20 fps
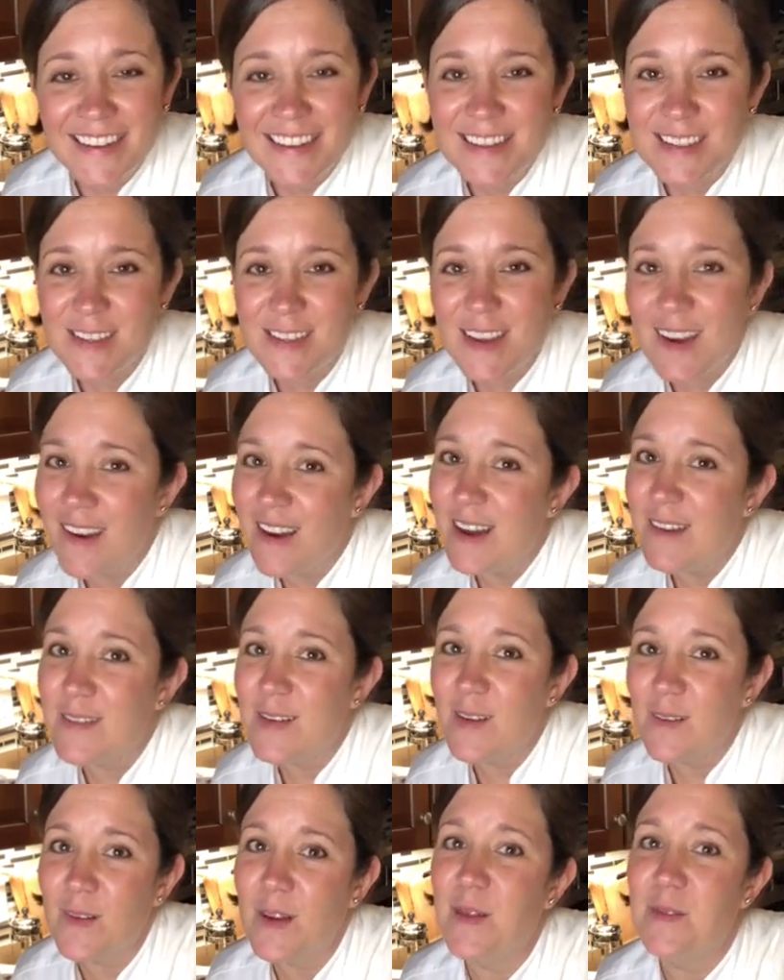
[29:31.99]
So y'all have a
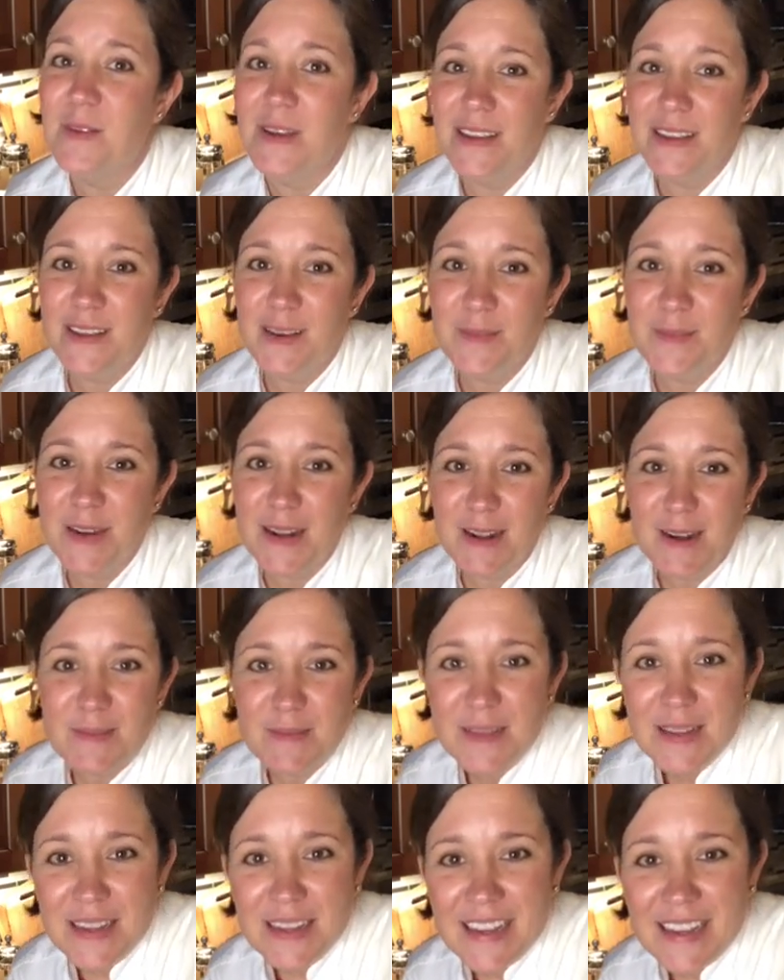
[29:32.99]
great week coming up,
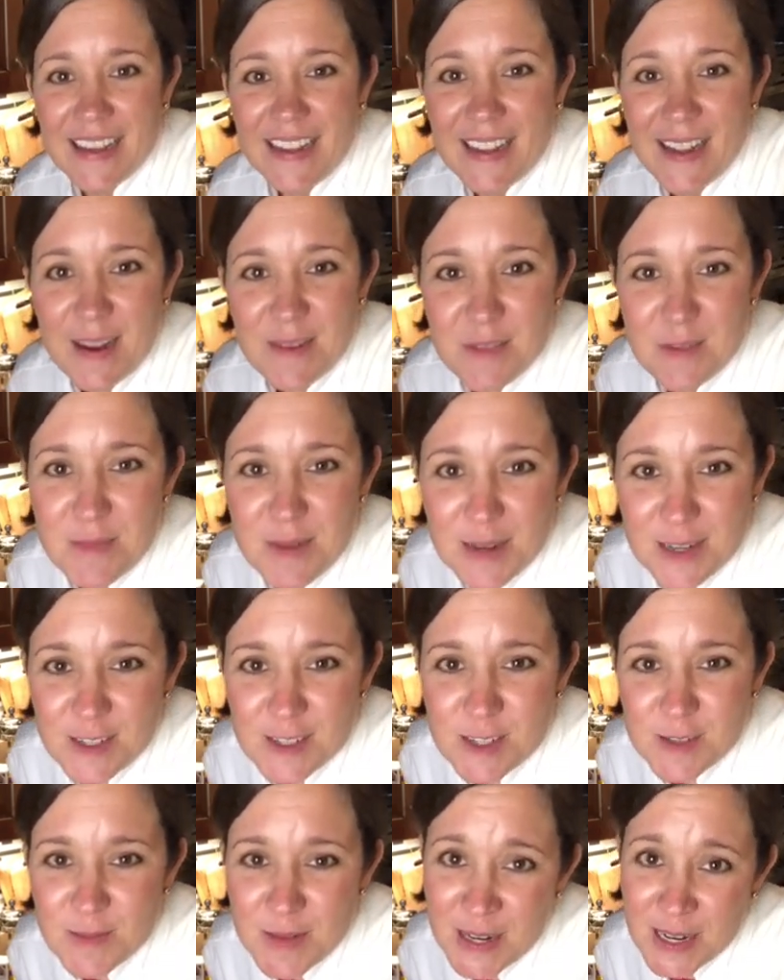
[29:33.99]
and everybody
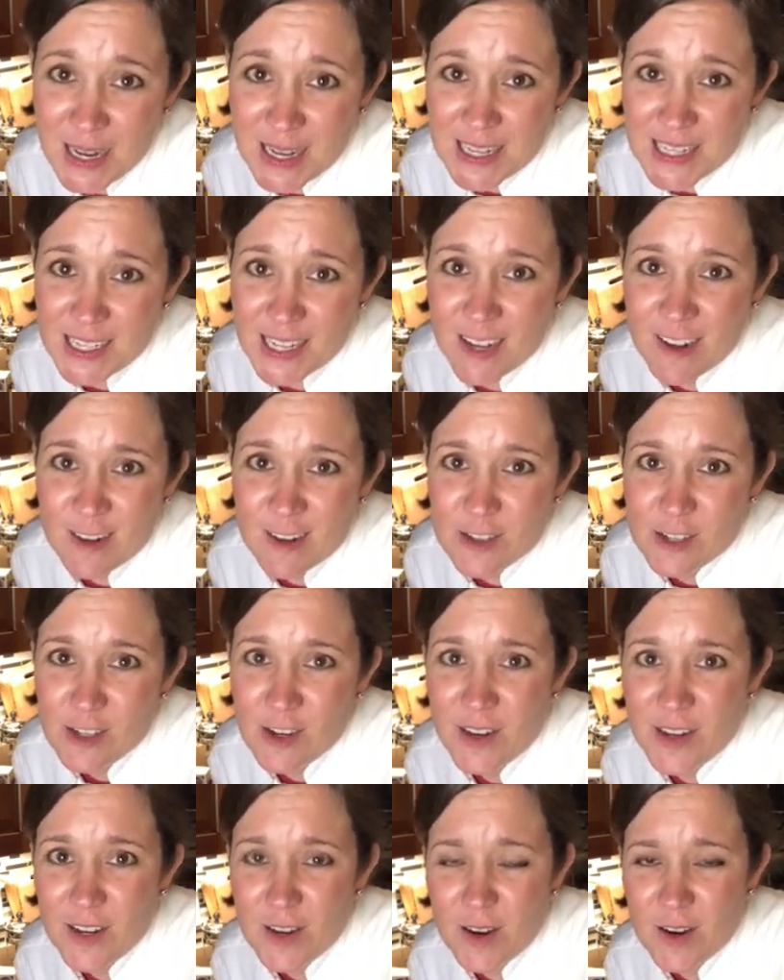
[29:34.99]
just be nice and
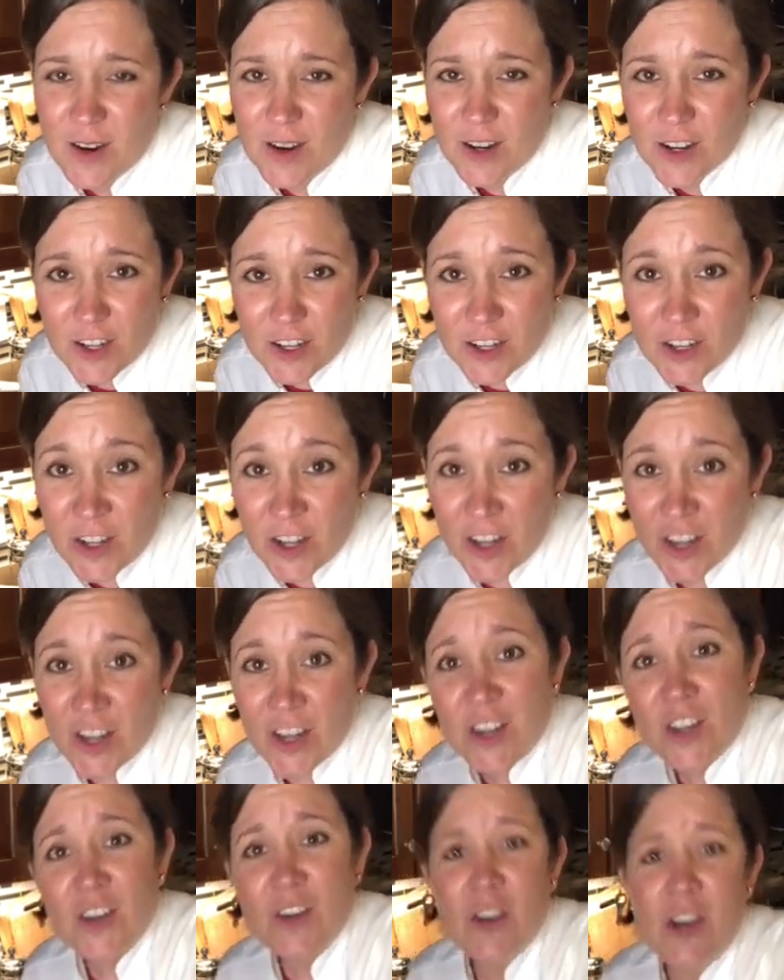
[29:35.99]
enjoy your
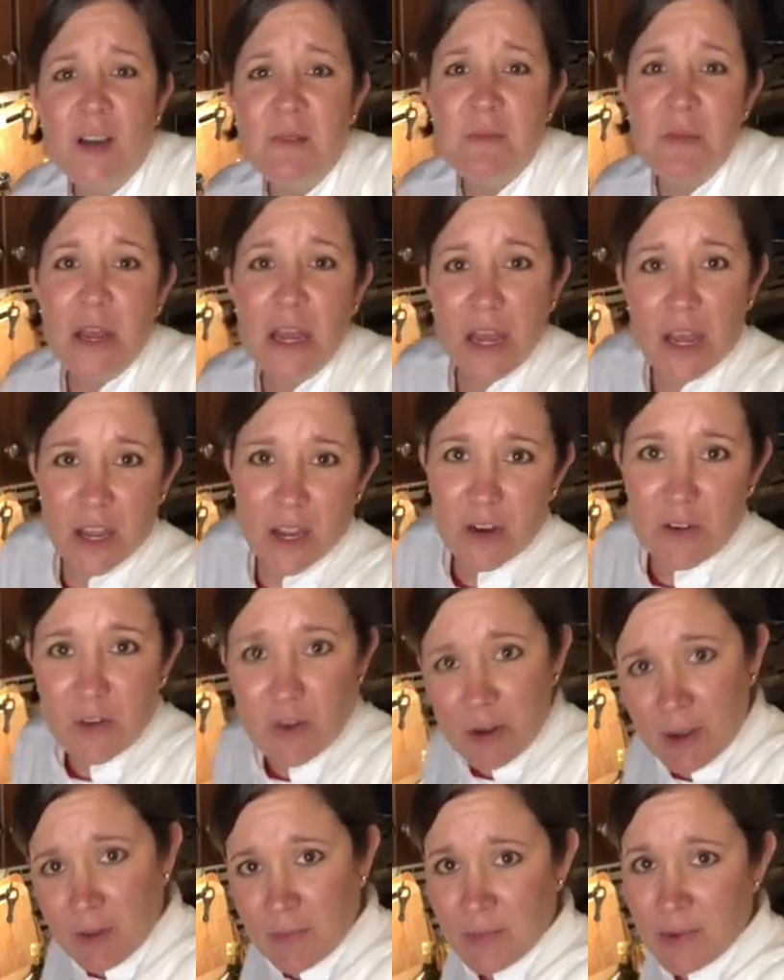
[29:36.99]
crumb
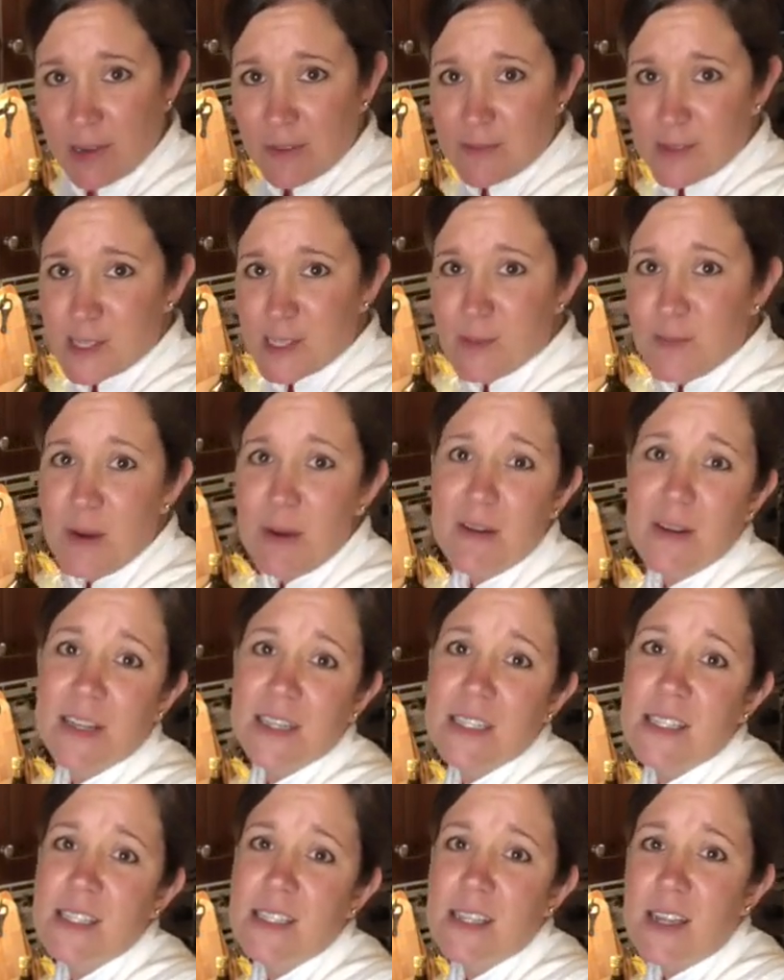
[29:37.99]
of
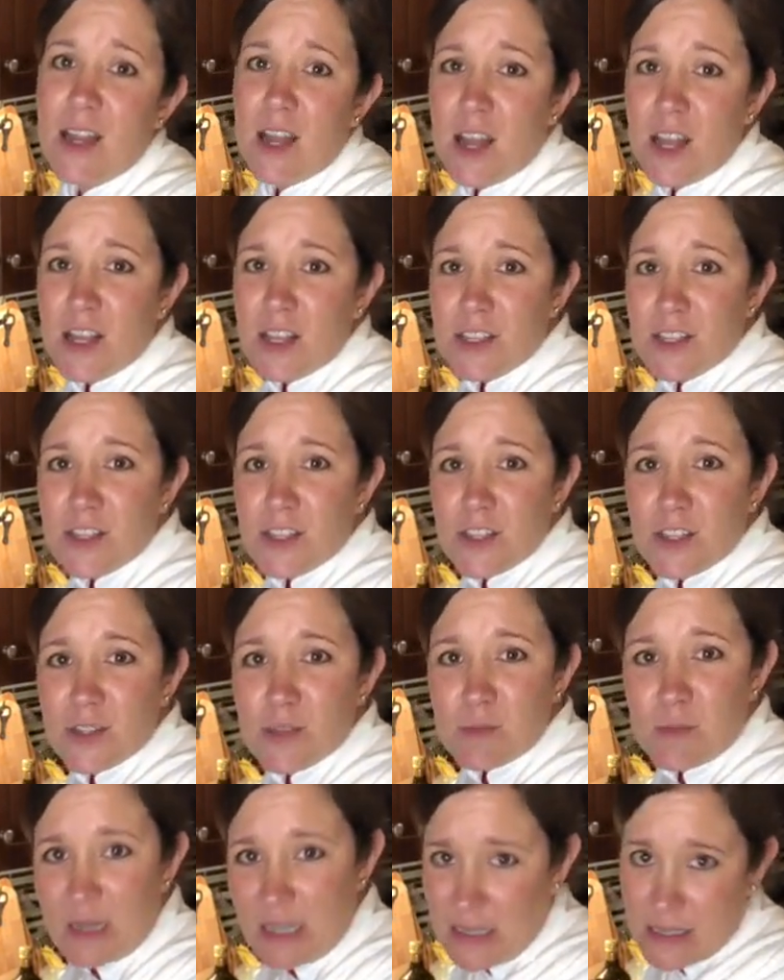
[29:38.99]
asparagus
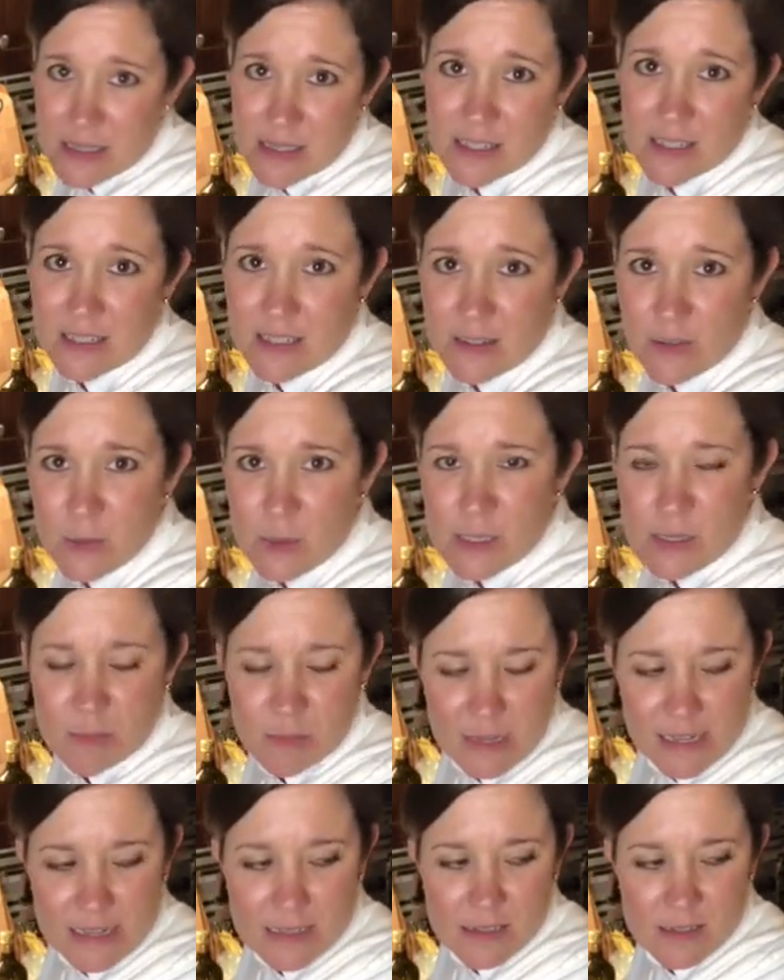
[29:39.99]
bisque. What's a
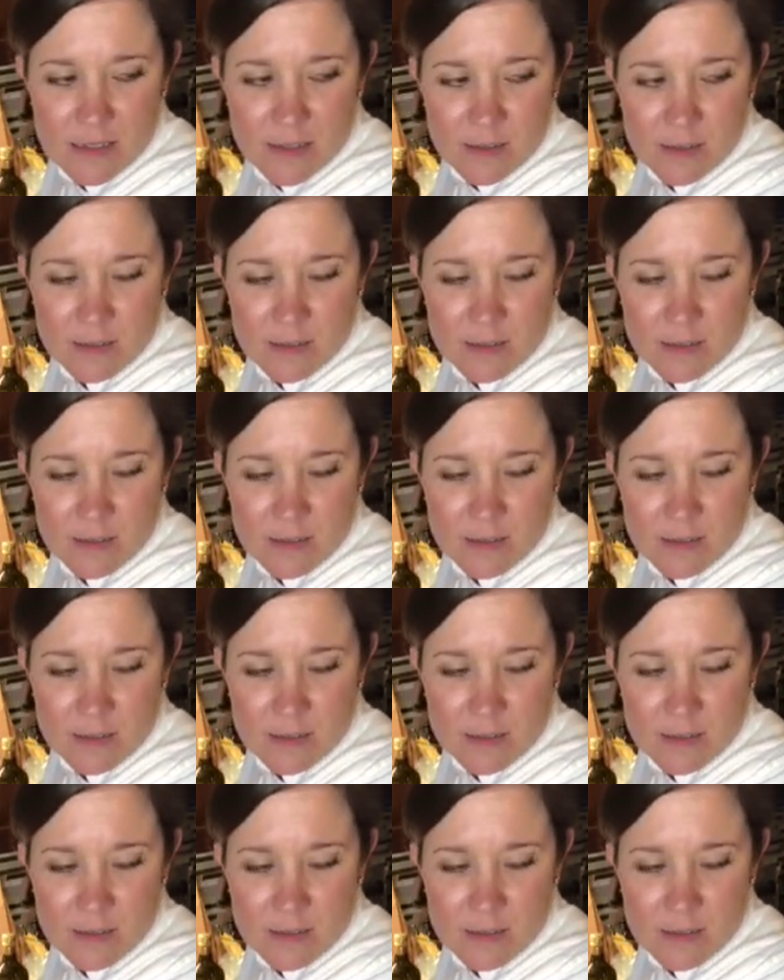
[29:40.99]
bisque?